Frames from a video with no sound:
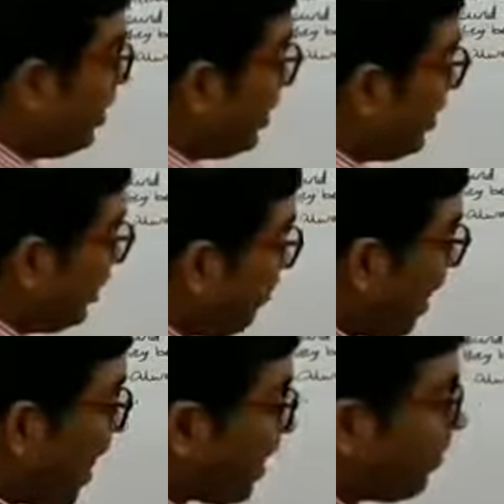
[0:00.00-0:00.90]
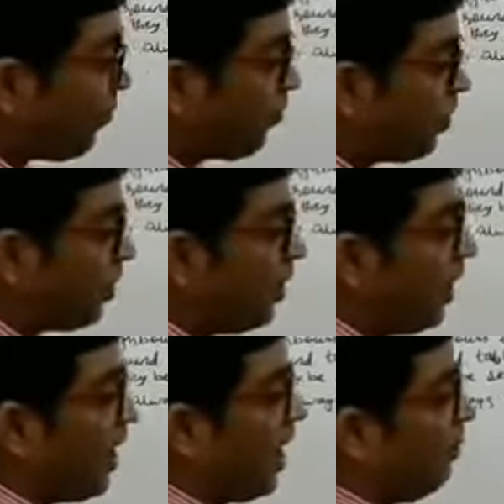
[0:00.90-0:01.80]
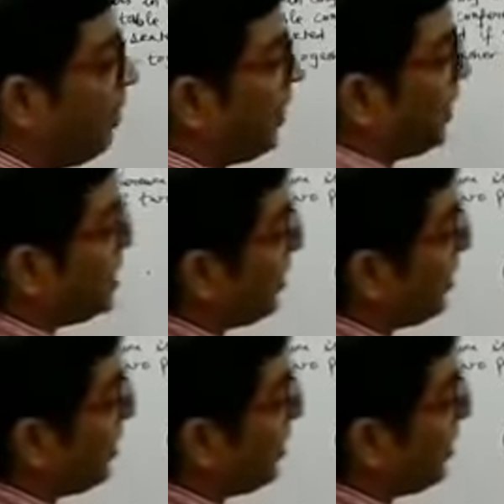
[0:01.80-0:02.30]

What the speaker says: in the bag can be arranged